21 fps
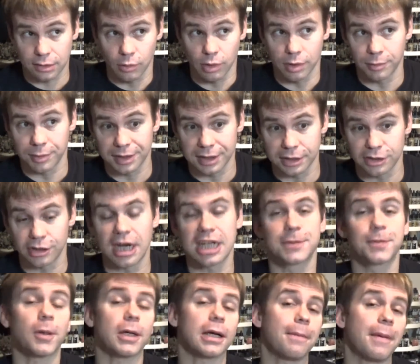with the
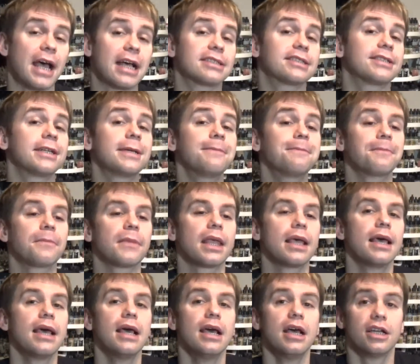transport capacity.
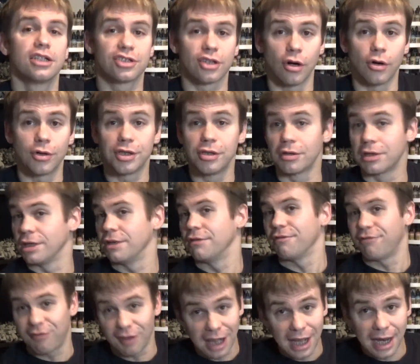So you can
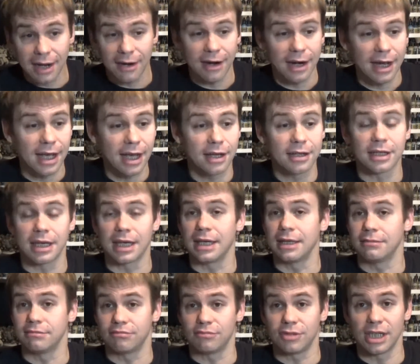fly around
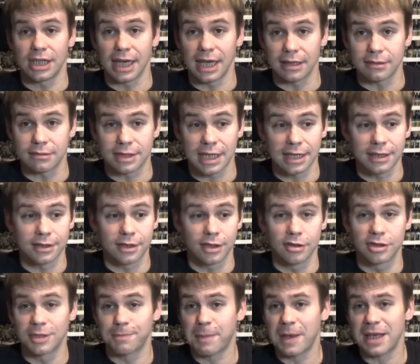and you got 10
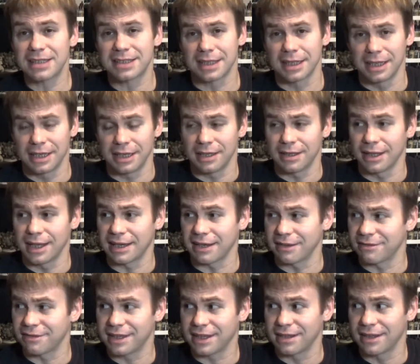dudes. It's basically
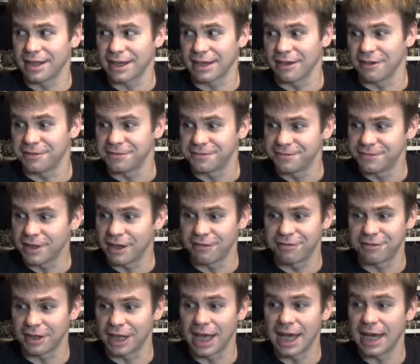think of like a
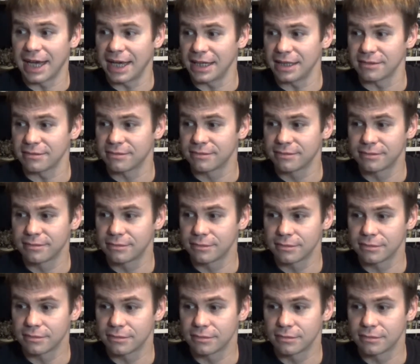flying
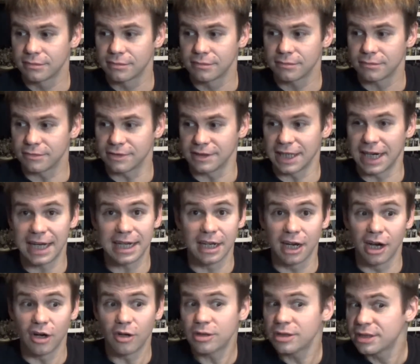
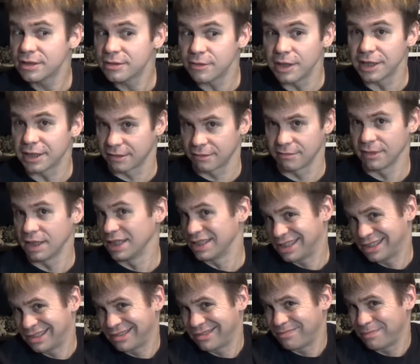rhino with a
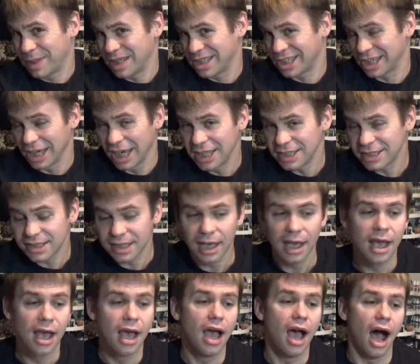bunch of guns.
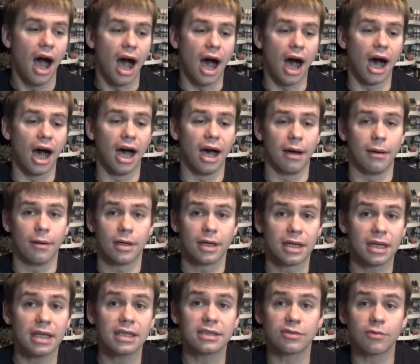
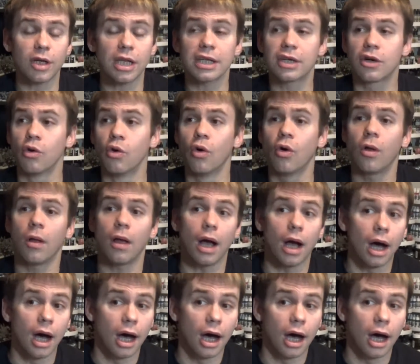It's really cool.